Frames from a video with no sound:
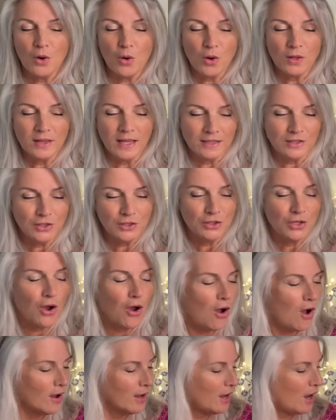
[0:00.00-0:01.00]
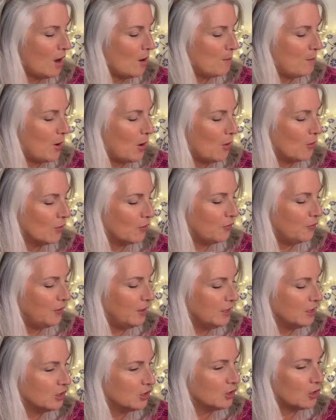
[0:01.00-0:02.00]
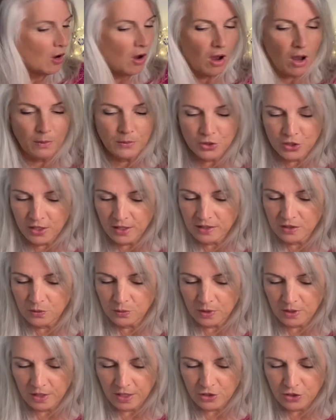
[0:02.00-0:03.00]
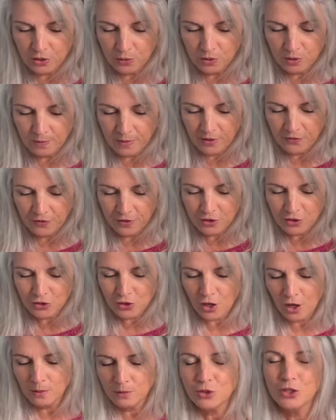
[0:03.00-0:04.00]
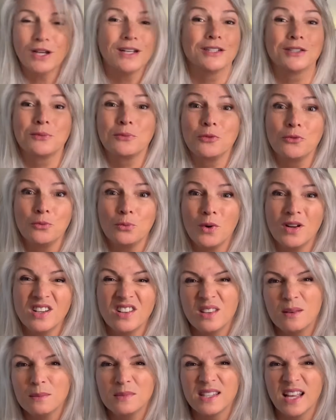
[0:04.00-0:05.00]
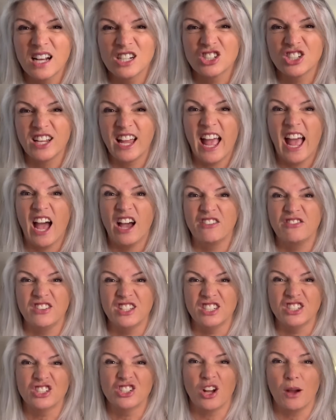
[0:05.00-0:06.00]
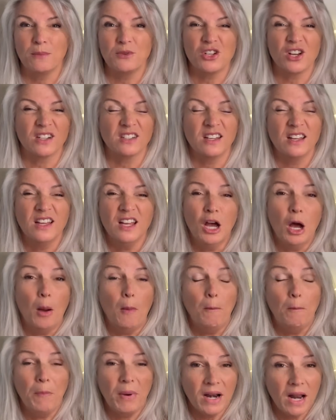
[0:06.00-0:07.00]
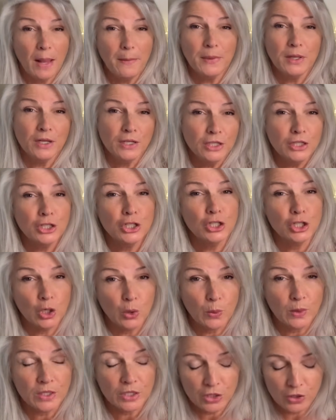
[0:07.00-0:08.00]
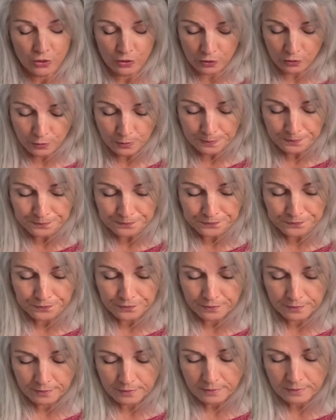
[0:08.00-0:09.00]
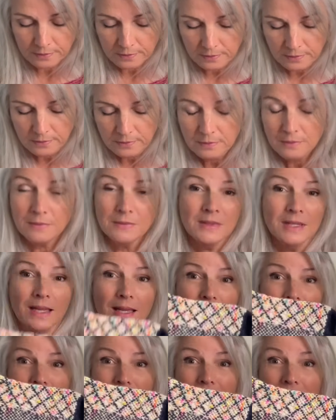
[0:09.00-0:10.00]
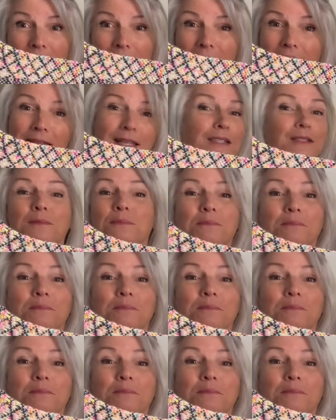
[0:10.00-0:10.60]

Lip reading: Let's talk about finished objects. What did I do with my finished objects? One of them is actually a half finished object, but I'm going to show it to you. Yay!